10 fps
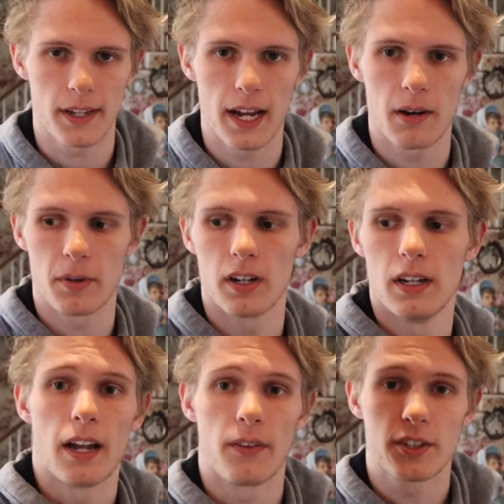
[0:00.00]
the
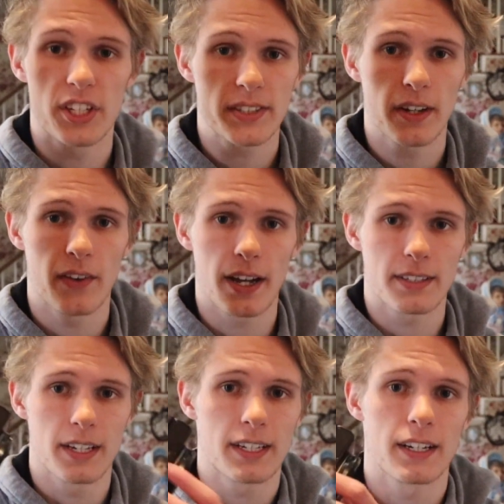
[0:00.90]
camera. Now in the
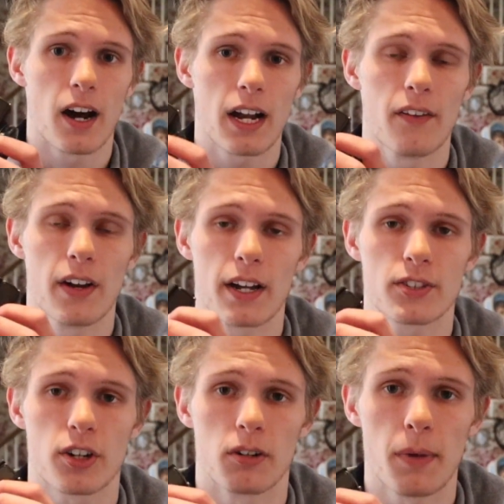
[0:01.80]
G7X, it did not have an
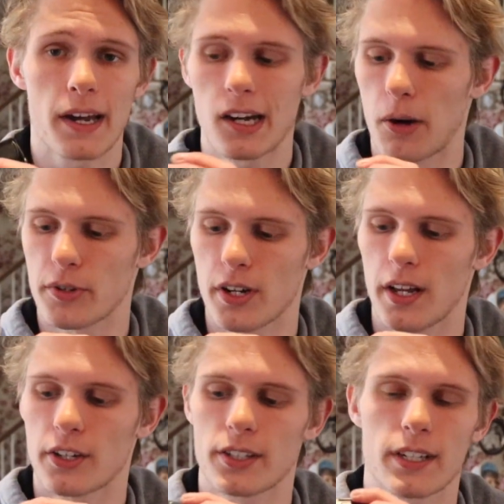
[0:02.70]
external mic option.
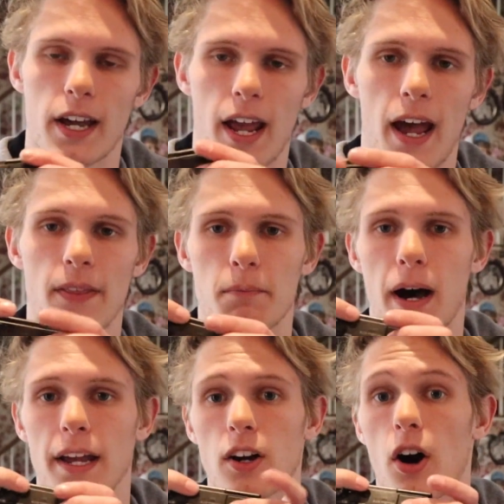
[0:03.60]
It just kind of had the
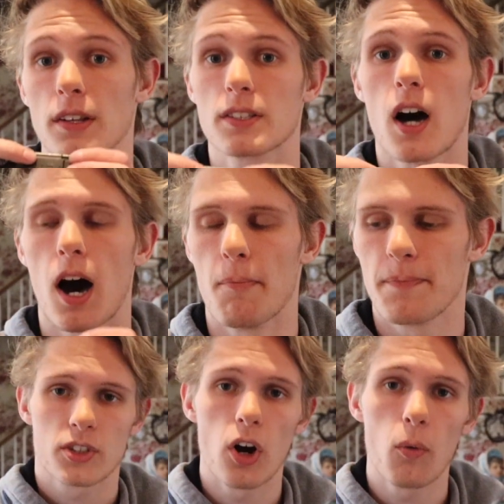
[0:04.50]
mic on
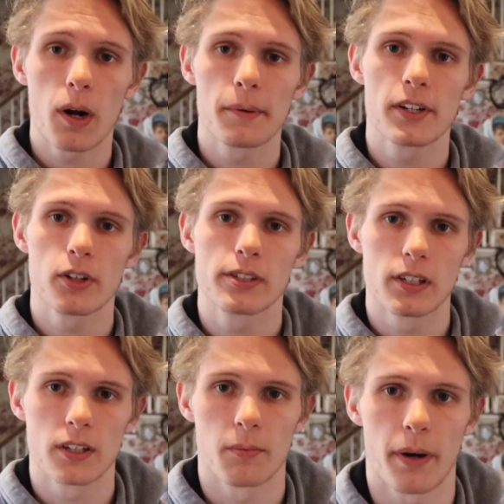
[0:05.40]
top. So what I'm going to do is a
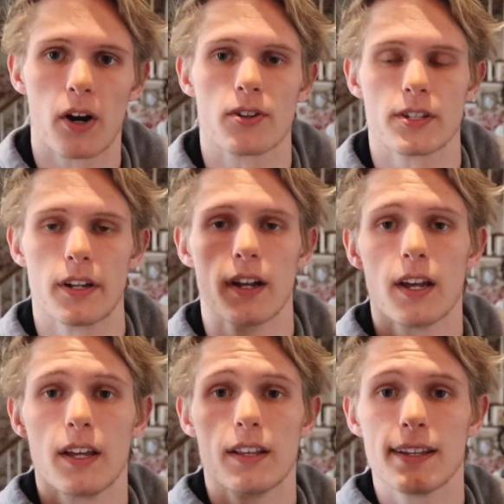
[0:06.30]
little comparison.
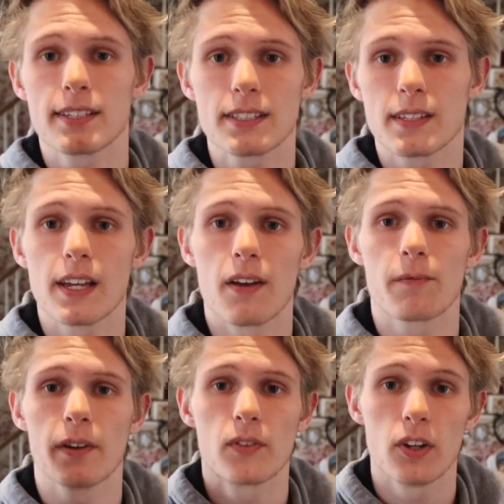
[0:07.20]
This is the
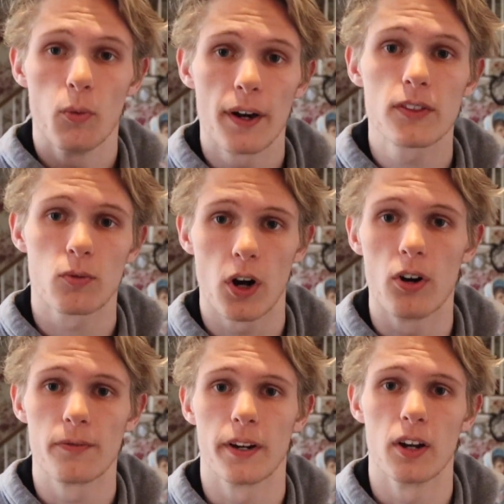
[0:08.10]
M50 with the
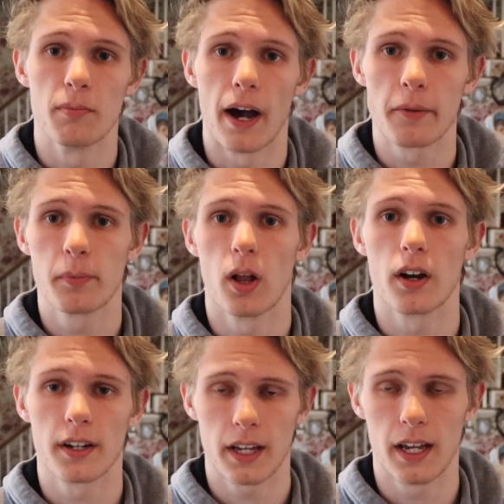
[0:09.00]
Rode VideoMic
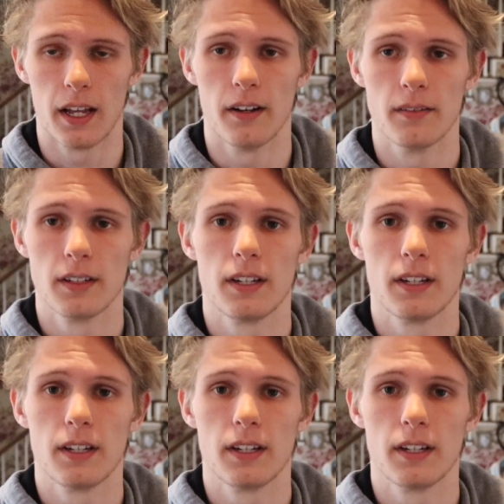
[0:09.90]
plugged in.